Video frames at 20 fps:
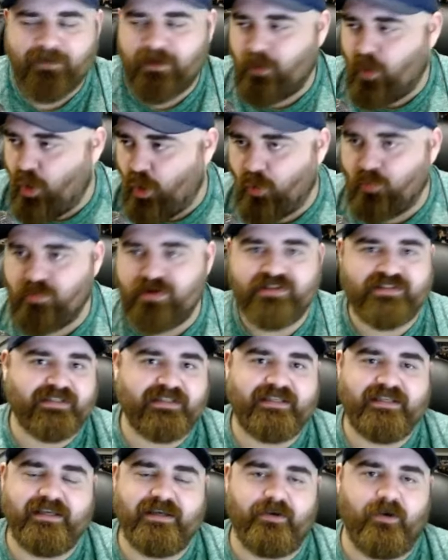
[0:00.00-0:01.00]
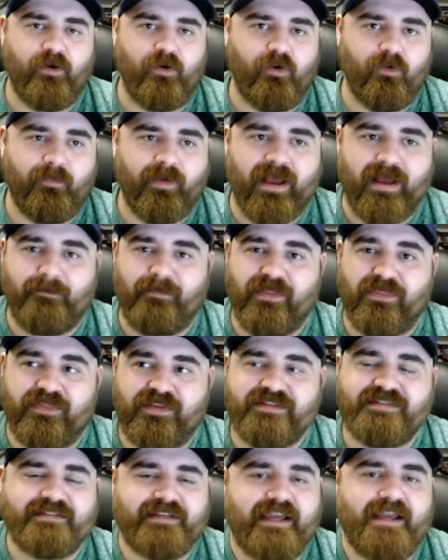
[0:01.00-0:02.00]
always a key at home, but
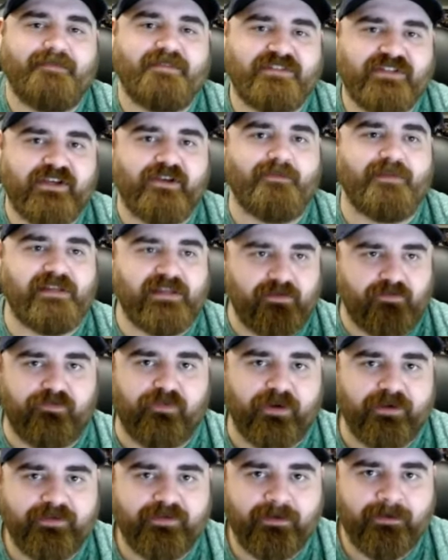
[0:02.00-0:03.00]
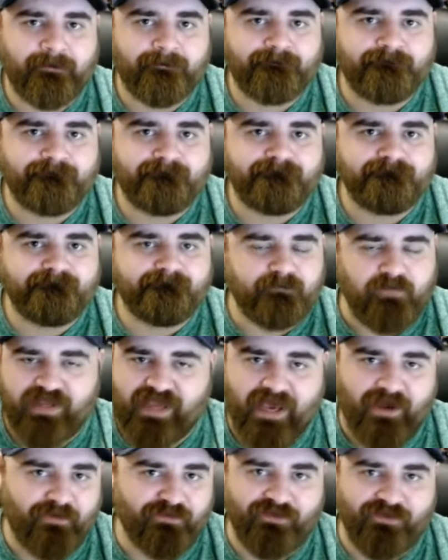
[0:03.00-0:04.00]
this game is going to be different. The
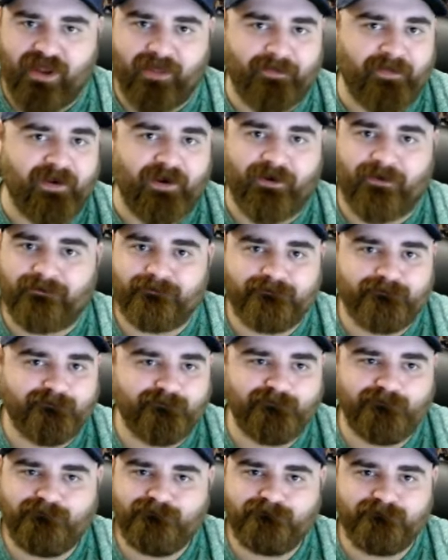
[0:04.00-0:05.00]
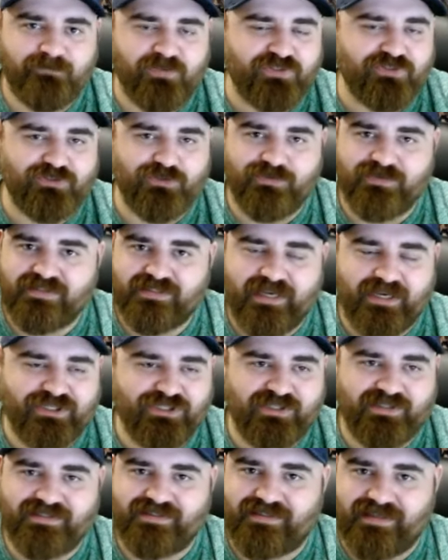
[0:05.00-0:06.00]
kennel's not there. The student
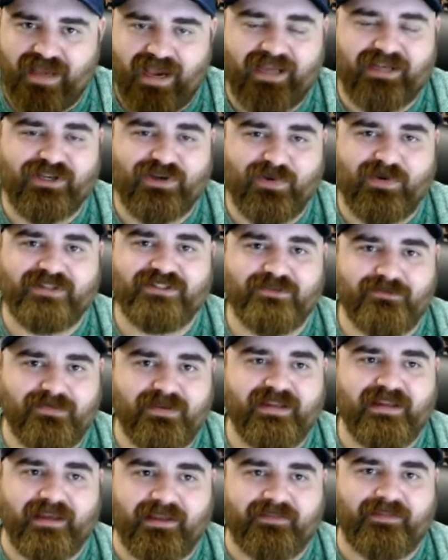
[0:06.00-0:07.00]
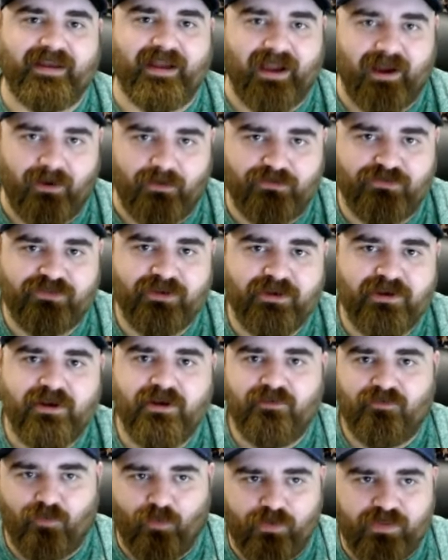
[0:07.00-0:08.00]
section is not going to be in the house
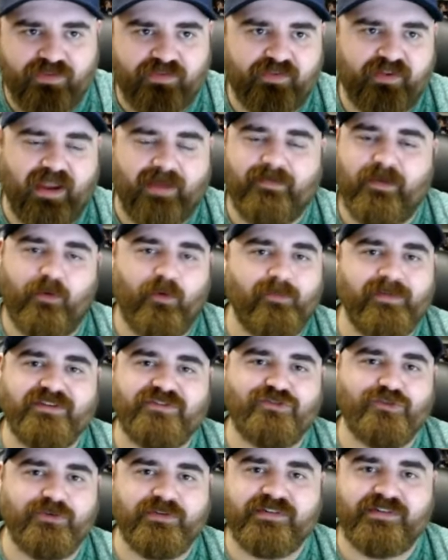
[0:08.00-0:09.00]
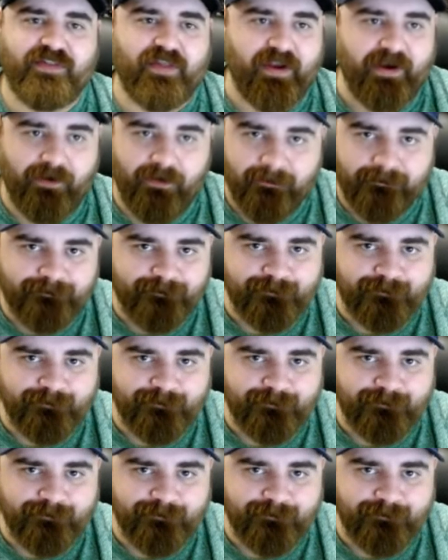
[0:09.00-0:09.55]
for this game. There will be students there.